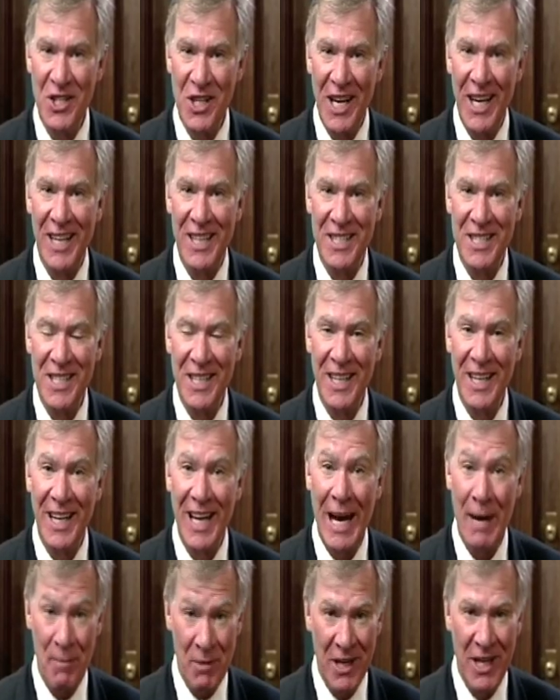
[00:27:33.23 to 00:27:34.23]
John's,
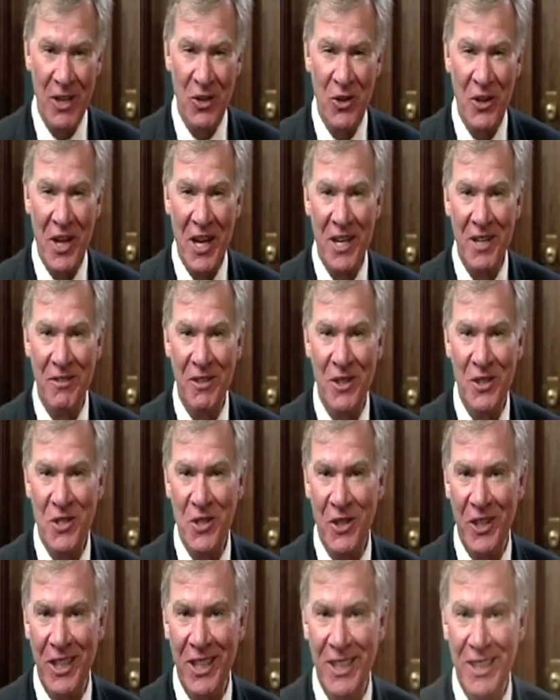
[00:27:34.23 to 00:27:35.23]
happy 100th
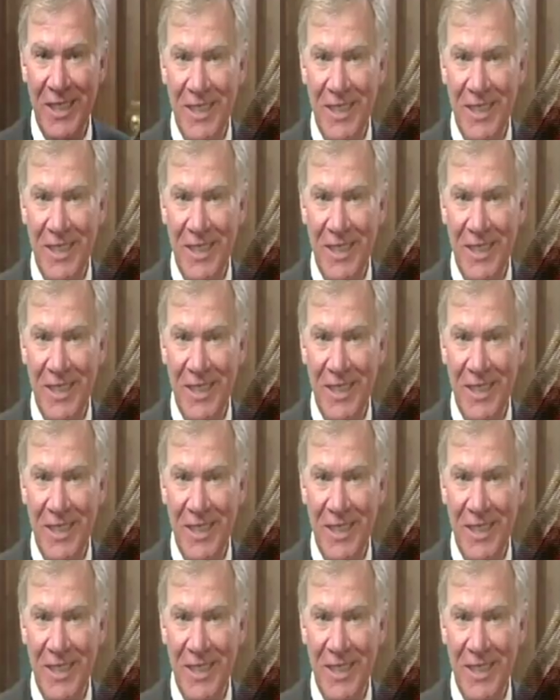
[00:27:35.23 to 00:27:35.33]
anniversary.